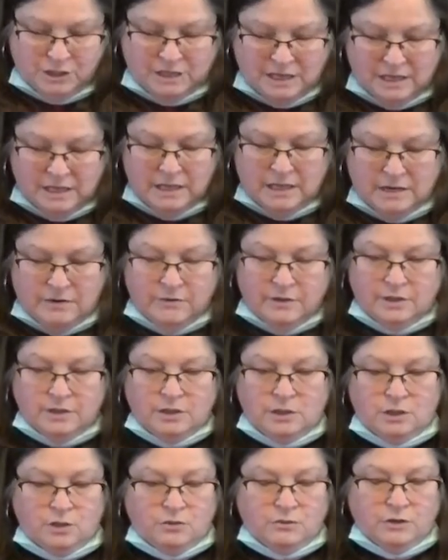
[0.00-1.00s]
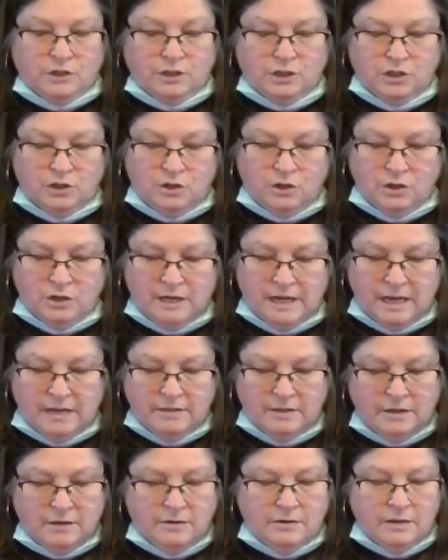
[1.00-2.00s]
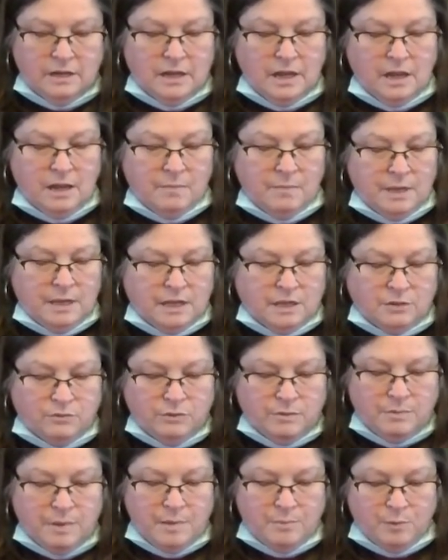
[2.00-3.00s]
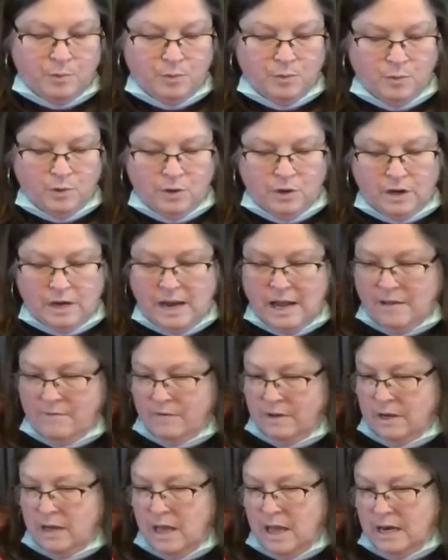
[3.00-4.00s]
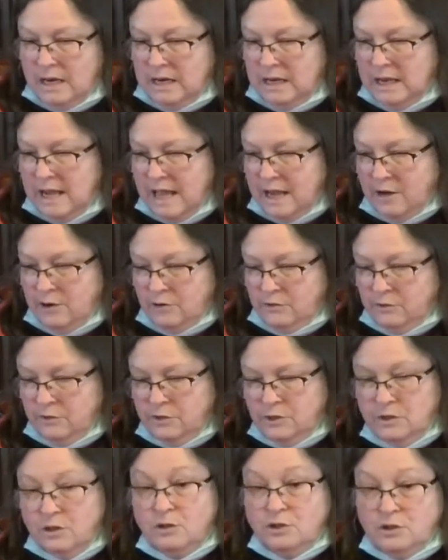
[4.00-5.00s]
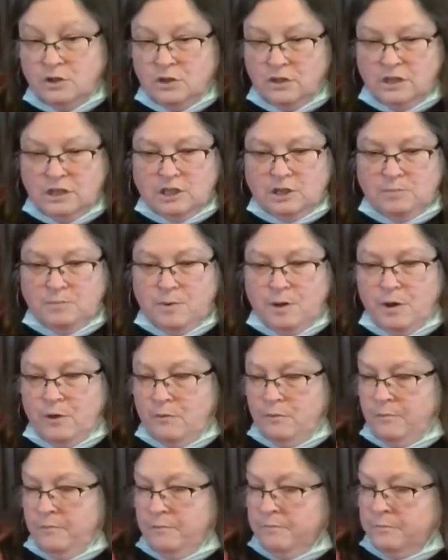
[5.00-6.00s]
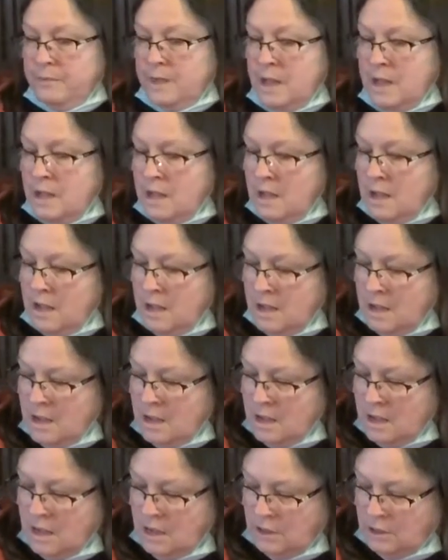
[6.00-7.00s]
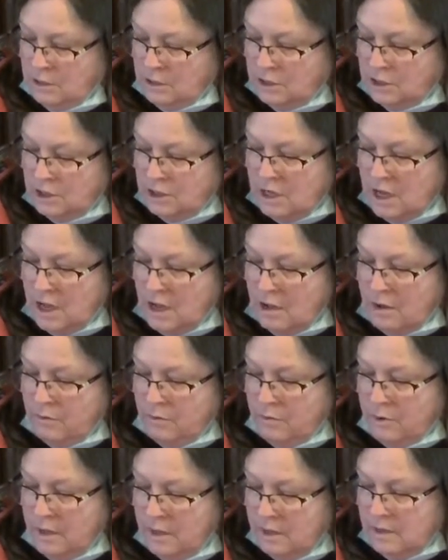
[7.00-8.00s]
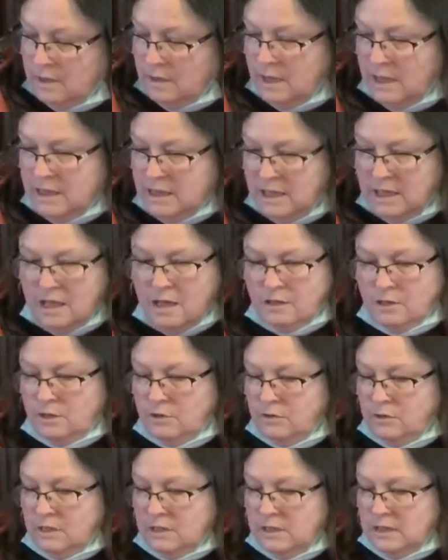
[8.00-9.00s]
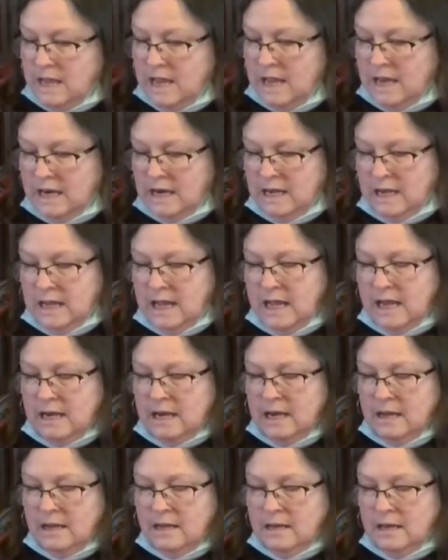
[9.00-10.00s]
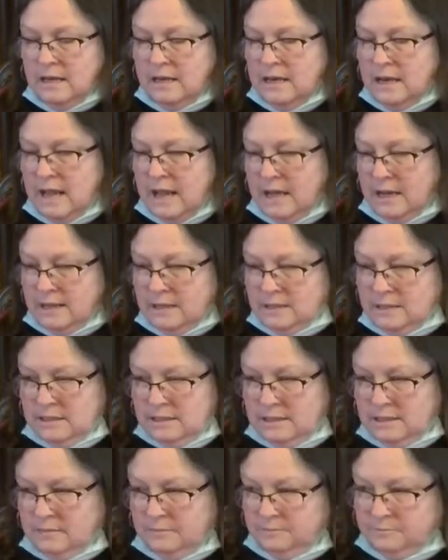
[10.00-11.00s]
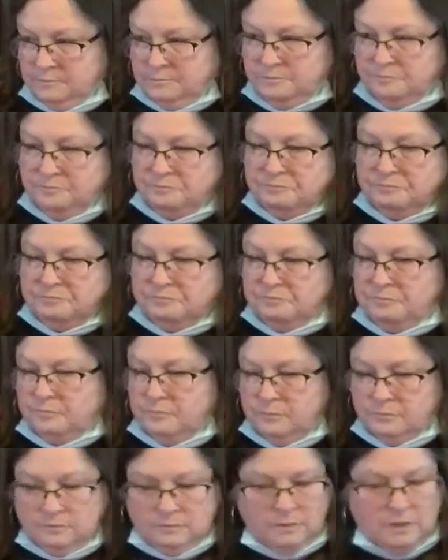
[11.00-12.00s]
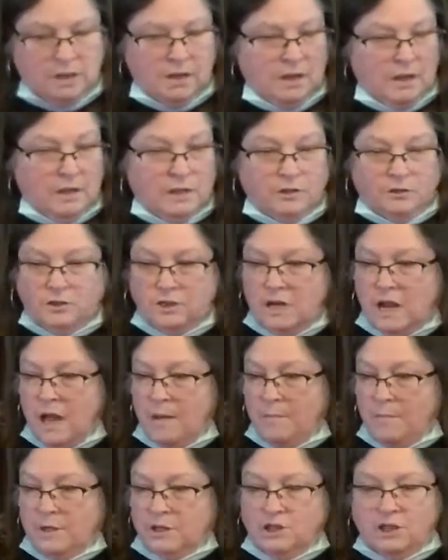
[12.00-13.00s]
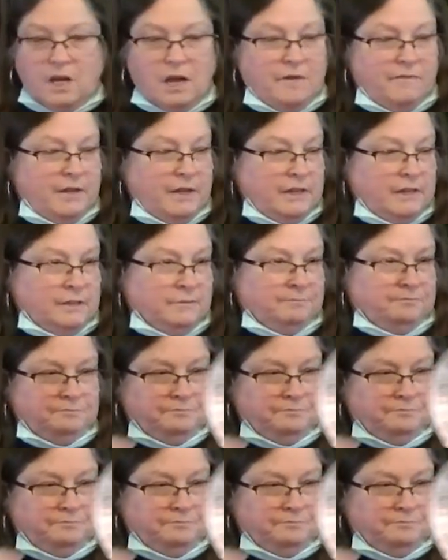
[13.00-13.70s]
down there and scrunch it all down there. Because remember, we're going to have a lot of layers to this bow. So, I think I'll do this candy cane next. There's not much of it.